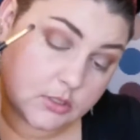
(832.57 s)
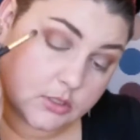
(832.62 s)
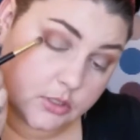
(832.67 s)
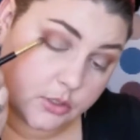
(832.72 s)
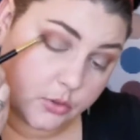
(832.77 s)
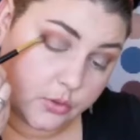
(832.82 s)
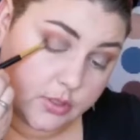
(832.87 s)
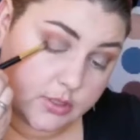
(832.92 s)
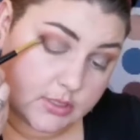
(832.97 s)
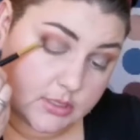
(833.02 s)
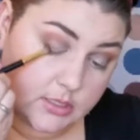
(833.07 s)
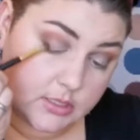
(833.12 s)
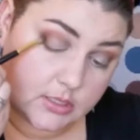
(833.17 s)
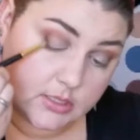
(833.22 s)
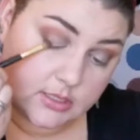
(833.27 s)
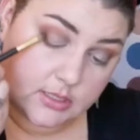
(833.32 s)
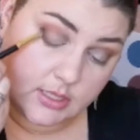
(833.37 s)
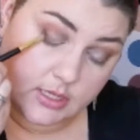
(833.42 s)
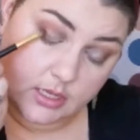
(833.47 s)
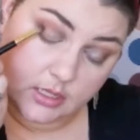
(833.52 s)
So you can
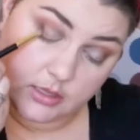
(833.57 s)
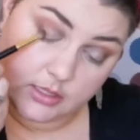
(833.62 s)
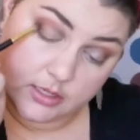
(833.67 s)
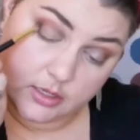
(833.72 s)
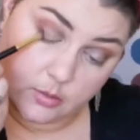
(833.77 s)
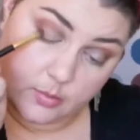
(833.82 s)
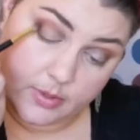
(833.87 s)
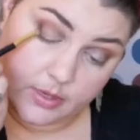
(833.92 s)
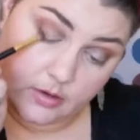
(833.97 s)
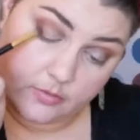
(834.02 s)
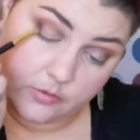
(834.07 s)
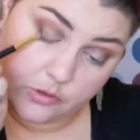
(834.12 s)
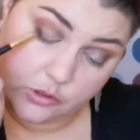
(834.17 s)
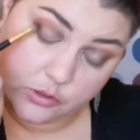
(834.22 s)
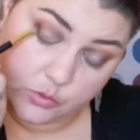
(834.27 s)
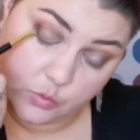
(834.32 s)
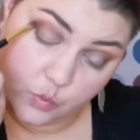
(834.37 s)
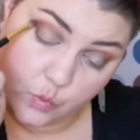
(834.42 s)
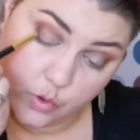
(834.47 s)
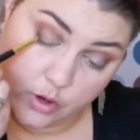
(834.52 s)
still see a little bit of
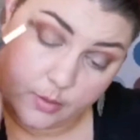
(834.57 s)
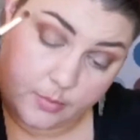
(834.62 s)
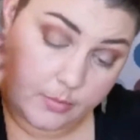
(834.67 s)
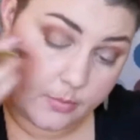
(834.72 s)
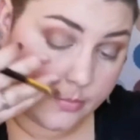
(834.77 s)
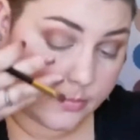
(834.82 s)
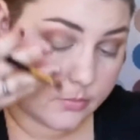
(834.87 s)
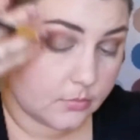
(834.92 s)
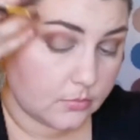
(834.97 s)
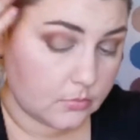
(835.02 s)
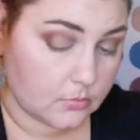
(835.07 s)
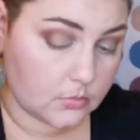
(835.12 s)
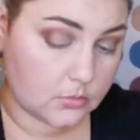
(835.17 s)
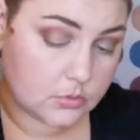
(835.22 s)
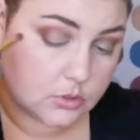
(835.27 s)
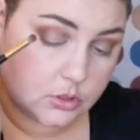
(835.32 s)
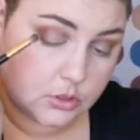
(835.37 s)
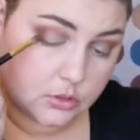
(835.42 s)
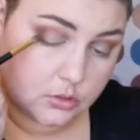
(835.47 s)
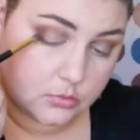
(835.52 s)
those
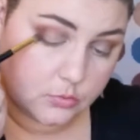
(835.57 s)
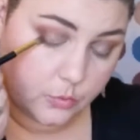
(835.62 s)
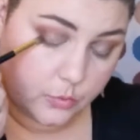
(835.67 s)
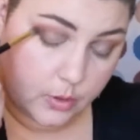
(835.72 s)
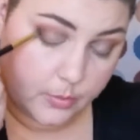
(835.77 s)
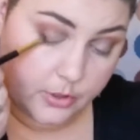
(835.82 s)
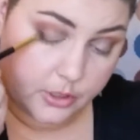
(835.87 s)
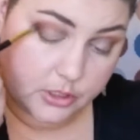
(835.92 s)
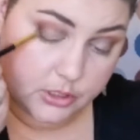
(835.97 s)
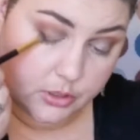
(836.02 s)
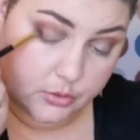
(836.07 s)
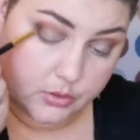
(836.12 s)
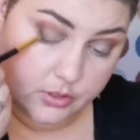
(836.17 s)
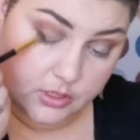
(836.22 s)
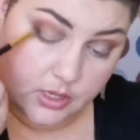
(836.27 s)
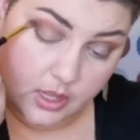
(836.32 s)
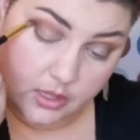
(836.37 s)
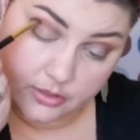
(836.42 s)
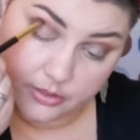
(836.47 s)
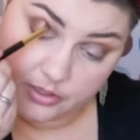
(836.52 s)
warmer
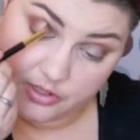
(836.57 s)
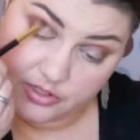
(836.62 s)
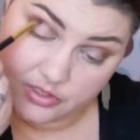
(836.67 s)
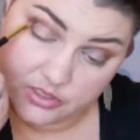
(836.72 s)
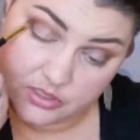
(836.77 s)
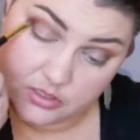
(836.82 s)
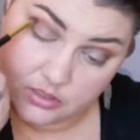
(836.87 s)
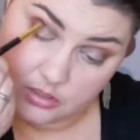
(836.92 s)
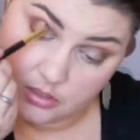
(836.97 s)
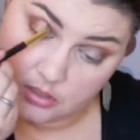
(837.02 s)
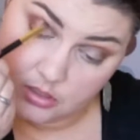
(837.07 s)
tone colors